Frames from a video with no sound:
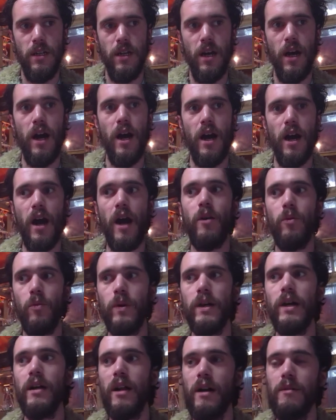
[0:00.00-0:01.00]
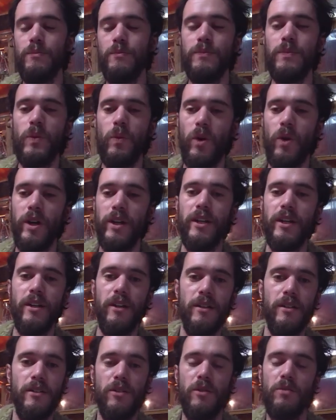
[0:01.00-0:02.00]
Uh, I Can will. We... I'm working
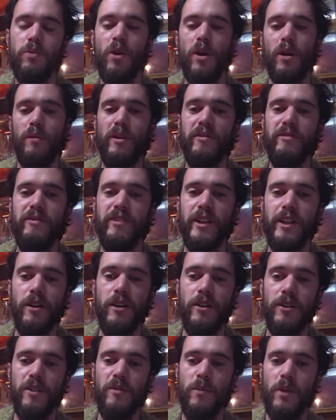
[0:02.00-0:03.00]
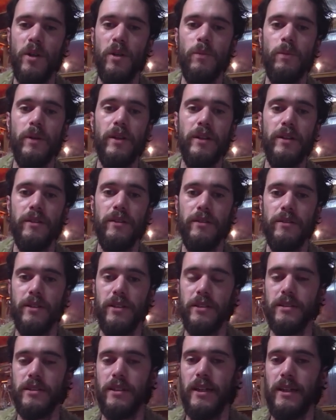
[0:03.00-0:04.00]
on a little promo video at the moment and
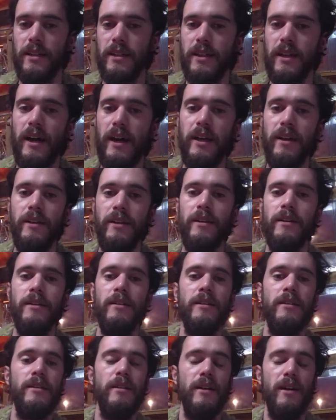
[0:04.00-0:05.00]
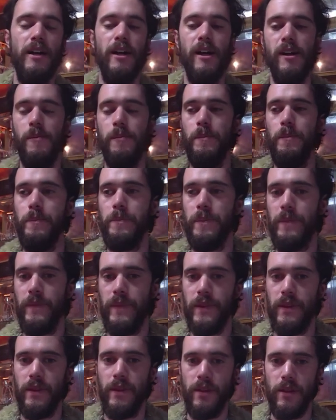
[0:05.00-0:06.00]
things like that. Can I um, include um, it
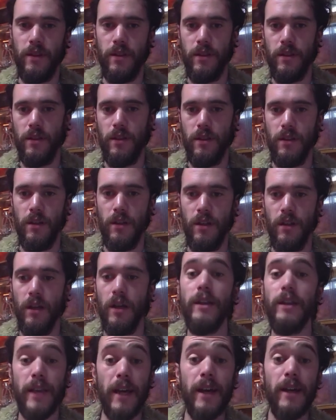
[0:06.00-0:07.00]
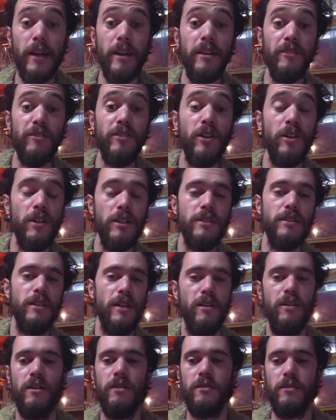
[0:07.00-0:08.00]
in this episode? Yeah, yeah of course.
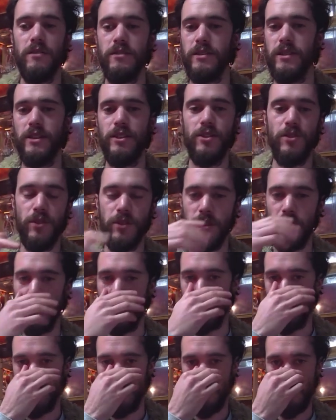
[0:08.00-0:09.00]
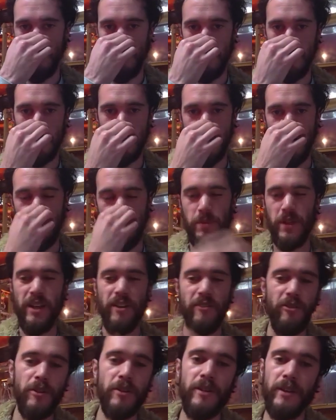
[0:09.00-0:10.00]
I'll, I'll, send you all the links for all the stuff. But
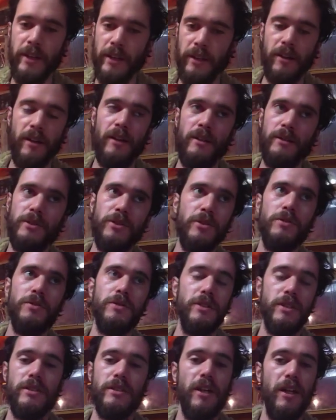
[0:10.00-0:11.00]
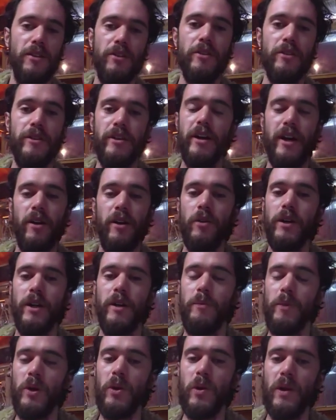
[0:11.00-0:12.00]
everything I do is just under the
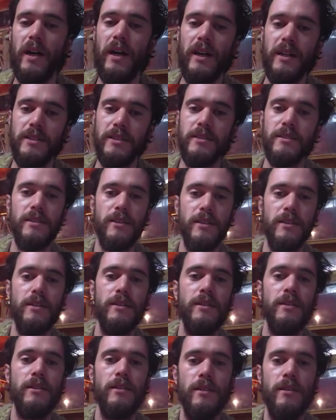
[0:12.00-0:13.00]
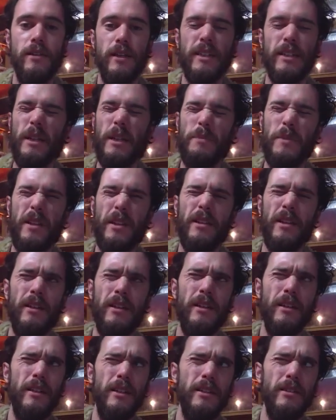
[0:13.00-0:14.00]
Alchemical Arts. Cool. Except I
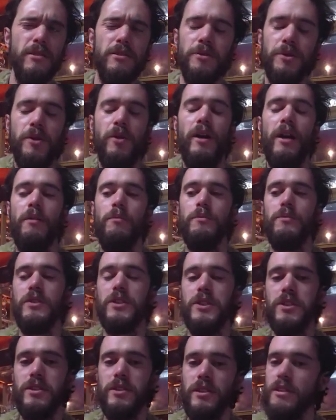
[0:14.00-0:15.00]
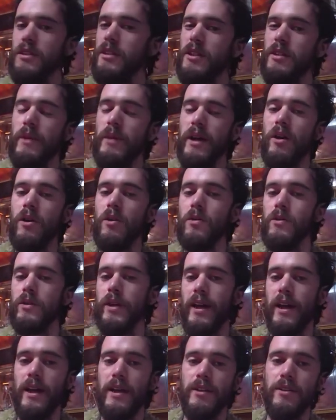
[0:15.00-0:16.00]
think Instagram, which is still under my old
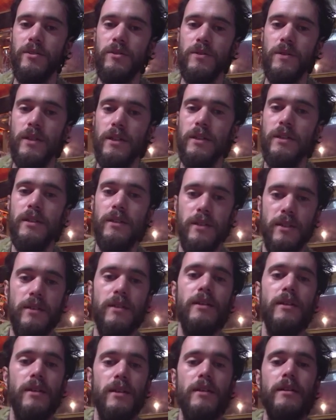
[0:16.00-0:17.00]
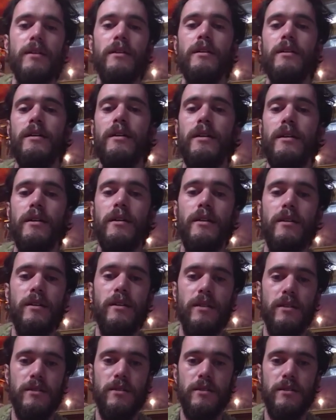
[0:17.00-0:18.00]
handle. Jeremy Francis
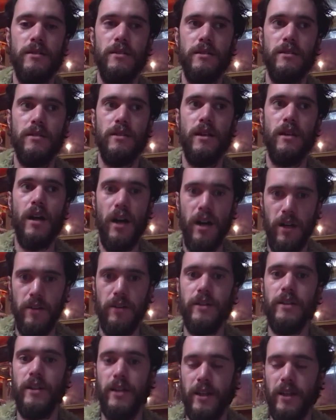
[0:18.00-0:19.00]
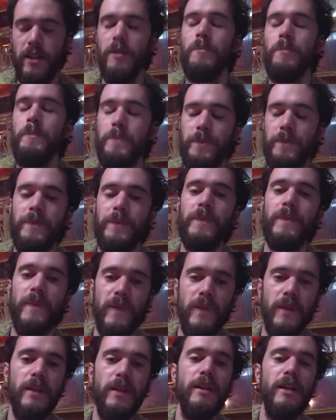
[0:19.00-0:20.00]
Art. Art. Uh, yeah. Yeah.
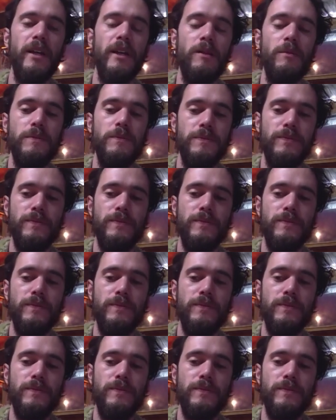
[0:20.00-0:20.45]
And yeah. then